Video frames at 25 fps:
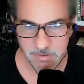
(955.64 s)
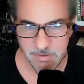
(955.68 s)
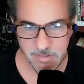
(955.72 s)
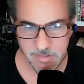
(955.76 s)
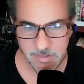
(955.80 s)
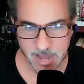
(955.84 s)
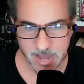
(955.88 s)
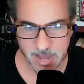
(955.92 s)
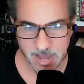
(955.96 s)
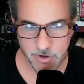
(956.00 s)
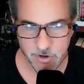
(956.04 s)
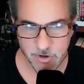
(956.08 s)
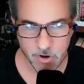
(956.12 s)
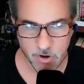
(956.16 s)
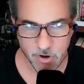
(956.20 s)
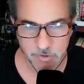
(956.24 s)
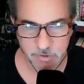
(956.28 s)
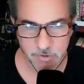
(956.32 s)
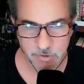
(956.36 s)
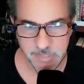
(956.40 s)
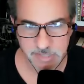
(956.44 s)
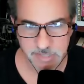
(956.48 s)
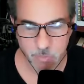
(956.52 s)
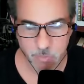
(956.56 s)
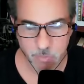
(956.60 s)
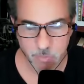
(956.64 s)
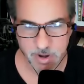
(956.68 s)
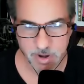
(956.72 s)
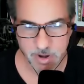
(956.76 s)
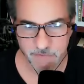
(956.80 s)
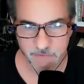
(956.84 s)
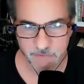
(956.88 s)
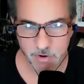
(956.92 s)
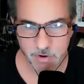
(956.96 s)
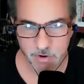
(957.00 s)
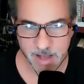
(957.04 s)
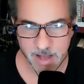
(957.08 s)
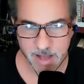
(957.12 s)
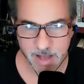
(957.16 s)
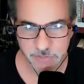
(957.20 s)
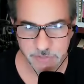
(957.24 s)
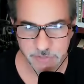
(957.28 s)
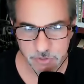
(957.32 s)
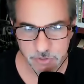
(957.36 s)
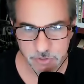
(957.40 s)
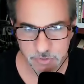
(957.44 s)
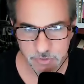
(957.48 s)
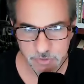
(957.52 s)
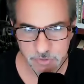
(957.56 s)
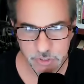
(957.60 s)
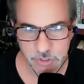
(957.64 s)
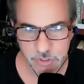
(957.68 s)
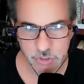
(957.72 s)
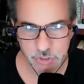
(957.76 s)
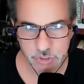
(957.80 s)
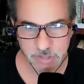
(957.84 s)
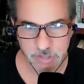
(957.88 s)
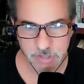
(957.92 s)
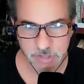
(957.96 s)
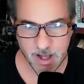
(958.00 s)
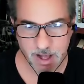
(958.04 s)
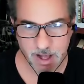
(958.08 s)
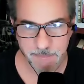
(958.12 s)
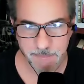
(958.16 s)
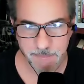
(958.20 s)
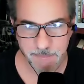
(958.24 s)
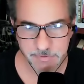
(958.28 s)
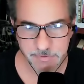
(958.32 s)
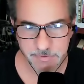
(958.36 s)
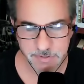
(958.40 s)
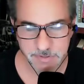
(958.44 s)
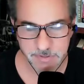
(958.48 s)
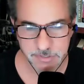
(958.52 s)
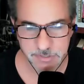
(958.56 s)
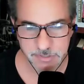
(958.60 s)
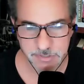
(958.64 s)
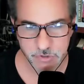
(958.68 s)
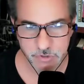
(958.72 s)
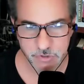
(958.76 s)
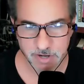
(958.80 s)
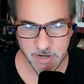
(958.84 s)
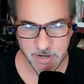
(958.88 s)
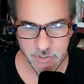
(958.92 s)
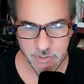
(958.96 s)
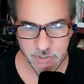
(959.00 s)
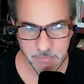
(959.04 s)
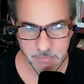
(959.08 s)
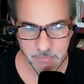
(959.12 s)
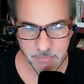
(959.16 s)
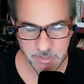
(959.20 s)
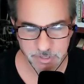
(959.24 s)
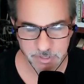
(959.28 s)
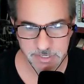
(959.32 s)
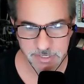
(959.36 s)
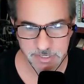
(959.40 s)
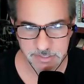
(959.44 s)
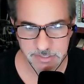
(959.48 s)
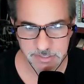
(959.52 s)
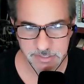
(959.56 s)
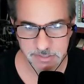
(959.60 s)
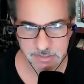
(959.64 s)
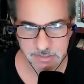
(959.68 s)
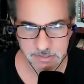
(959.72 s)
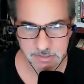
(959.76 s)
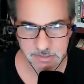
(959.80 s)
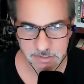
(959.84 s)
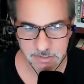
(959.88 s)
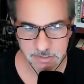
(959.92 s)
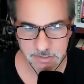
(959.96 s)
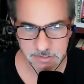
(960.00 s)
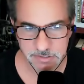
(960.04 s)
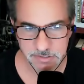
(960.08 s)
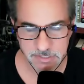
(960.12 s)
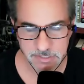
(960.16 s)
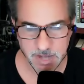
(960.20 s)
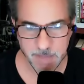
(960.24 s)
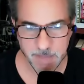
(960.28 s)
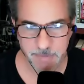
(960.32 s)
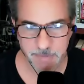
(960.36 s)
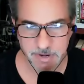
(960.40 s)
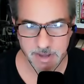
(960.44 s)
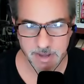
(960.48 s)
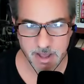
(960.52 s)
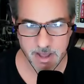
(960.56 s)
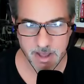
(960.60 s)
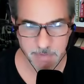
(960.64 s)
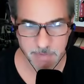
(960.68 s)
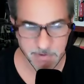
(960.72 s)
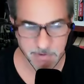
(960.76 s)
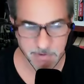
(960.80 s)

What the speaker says: that goes, like whatever you have to do to stop the destruction, please stop it now